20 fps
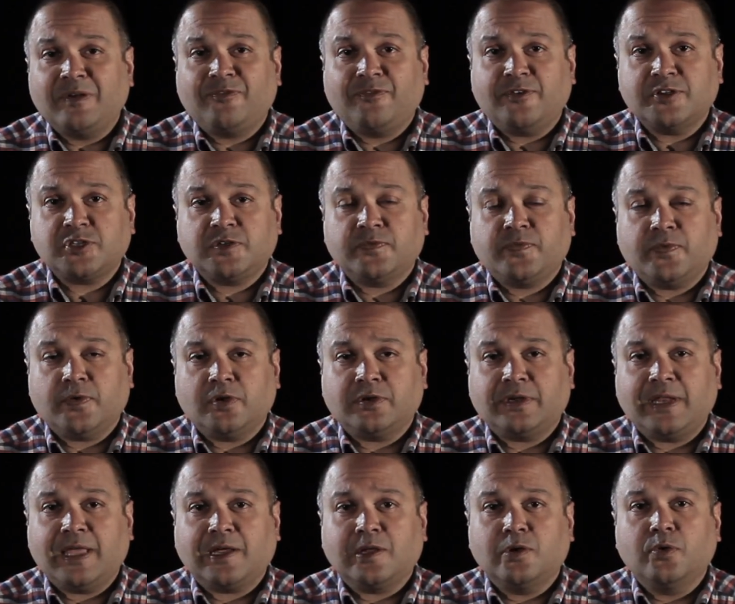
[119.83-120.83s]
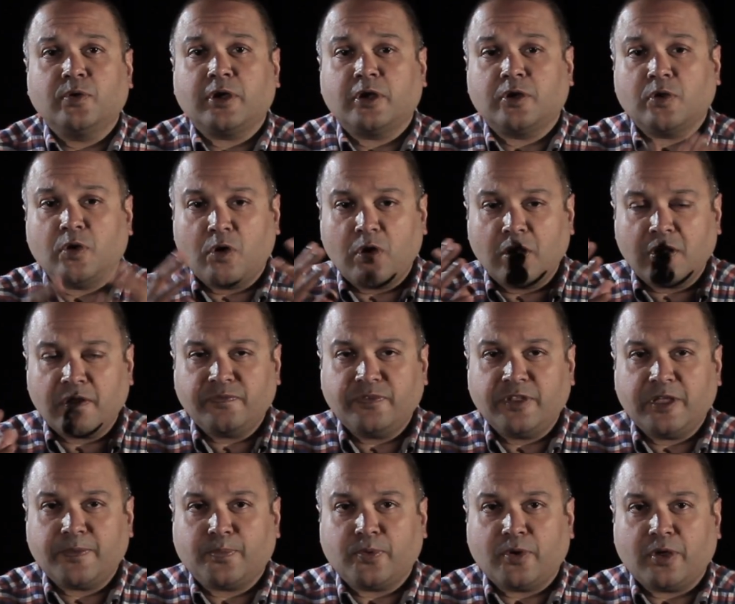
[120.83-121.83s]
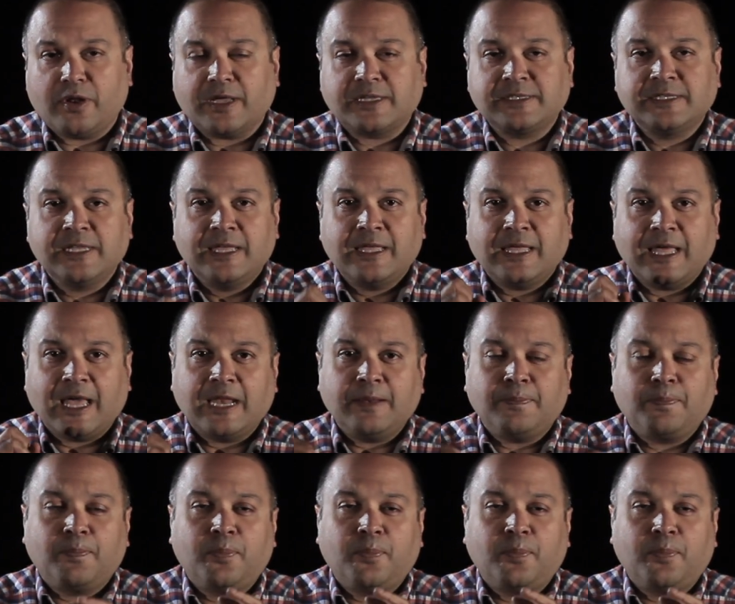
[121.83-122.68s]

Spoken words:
first of all, take a look at all of their products and